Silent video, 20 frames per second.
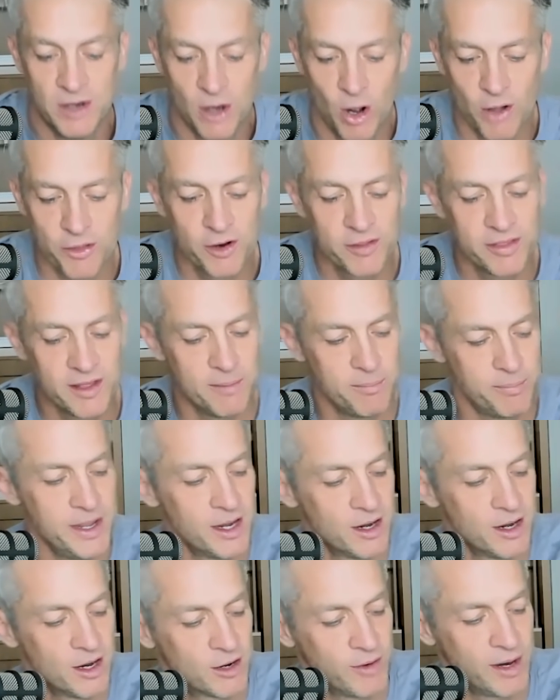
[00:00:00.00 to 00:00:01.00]
other than
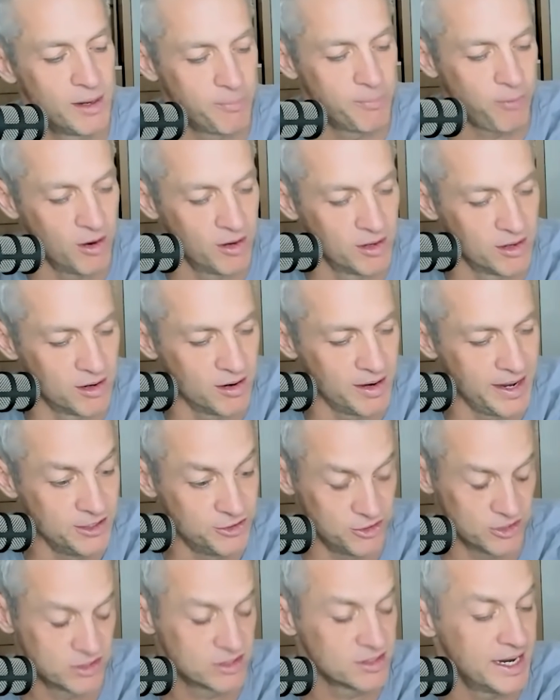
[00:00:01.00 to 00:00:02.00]
being a great partner and
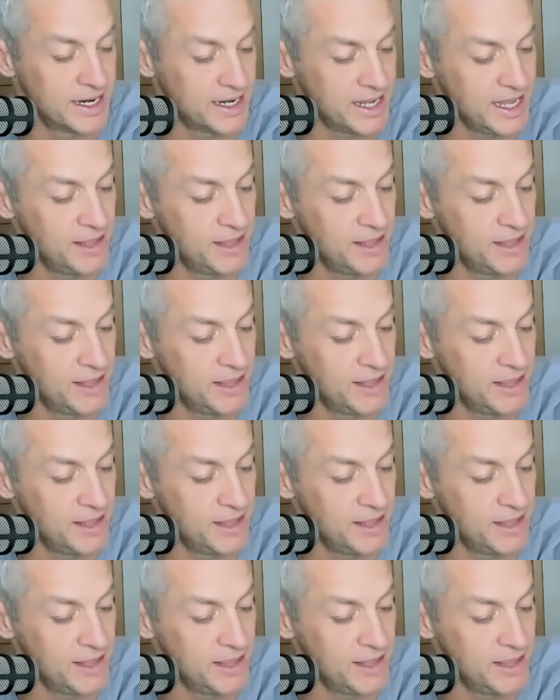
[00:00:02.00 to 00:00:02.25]
just like